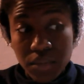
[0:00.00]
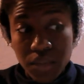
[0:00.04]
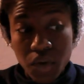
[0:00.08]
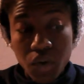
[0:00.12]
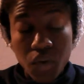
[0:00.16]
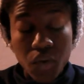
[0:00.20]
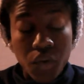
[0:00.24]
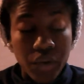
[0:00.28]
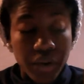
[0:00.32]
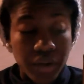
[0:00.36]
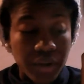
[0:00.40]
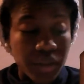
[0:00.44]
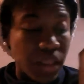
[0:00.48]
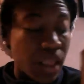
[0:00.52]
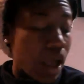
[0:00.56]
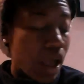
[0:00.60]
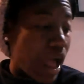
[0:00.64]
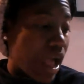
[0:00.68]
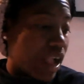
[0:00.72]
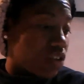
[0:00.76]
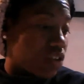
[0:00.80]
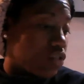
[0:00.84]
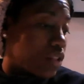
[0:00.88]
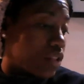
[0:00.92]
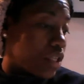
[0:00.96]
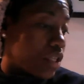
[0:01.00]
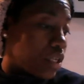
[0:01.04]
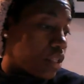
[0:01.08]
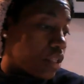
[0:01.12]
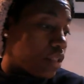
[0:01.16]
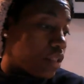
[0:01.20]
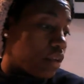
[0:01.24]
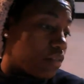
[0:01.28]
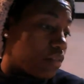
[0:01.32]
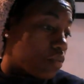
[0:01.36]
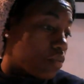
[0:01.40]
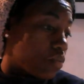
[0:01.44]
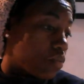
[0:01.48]
or no, actually he
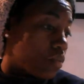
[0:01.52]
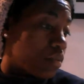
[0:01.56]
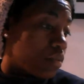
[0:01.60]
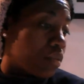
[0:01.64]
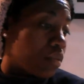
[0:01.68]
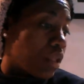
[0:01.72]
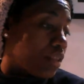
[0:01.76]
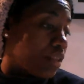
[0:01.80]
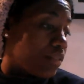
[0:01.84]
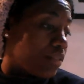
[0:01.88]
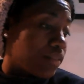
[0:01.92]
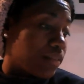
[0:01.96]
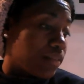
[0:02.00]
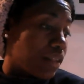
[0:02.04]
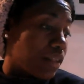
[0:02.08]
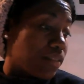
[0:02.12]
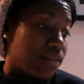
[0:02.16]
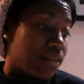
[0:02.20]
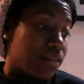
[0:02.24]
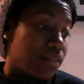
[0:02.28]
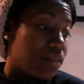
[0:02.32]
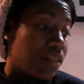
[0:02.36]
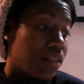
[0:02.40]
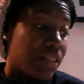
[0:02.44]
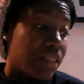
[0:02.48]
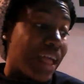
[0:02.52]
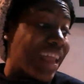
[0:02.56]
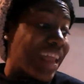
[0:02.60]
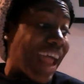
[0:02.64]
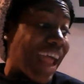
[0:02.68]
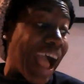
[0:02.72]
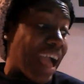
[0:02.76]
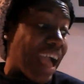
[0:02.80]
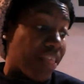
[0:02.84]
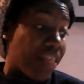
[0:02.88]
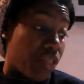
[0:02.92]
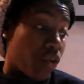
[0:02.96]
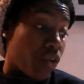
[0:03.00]
doesn't, that's not
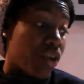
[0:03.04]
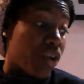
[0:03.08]
either,